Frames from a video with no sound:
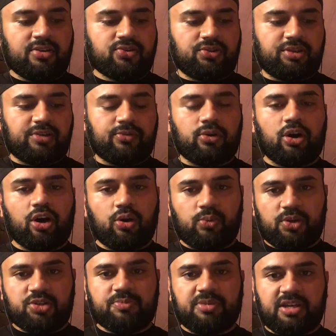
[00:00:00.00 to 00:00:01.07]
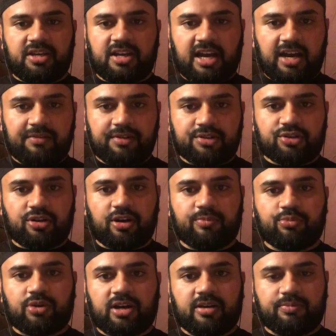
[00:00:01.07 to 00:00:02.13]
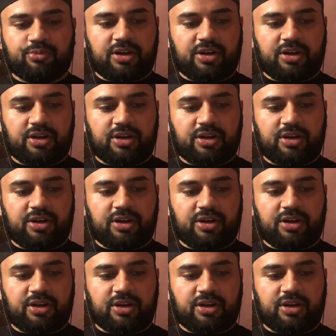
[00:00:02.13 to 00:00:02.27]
So there will always be an avatar pre